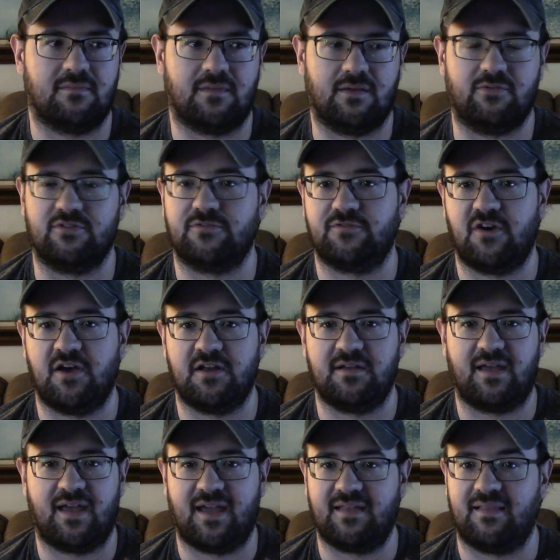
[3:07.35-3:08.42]
it was fun,
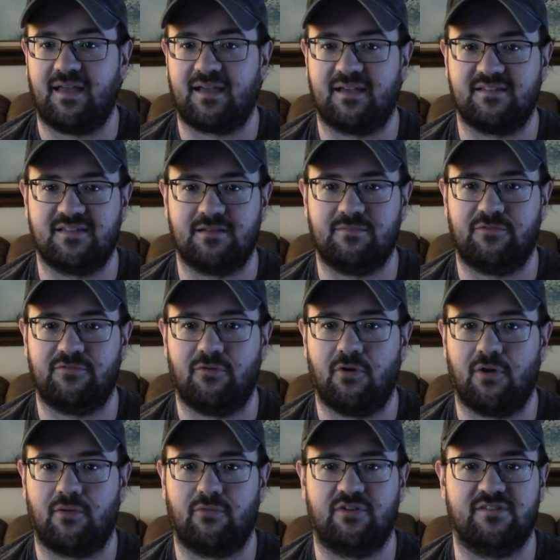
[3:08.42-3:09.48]
and like I said
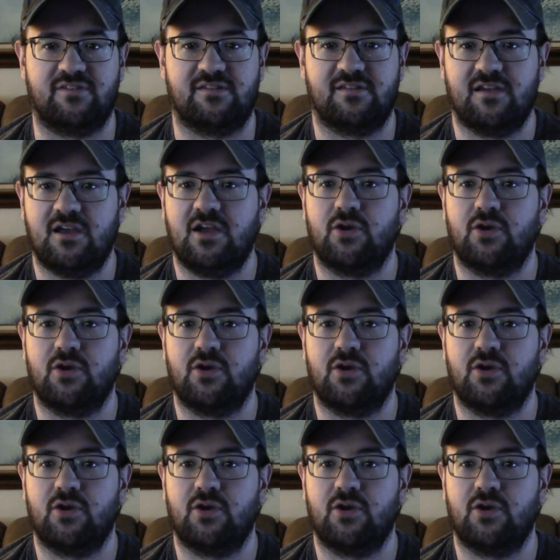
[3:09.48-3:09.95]
before, it was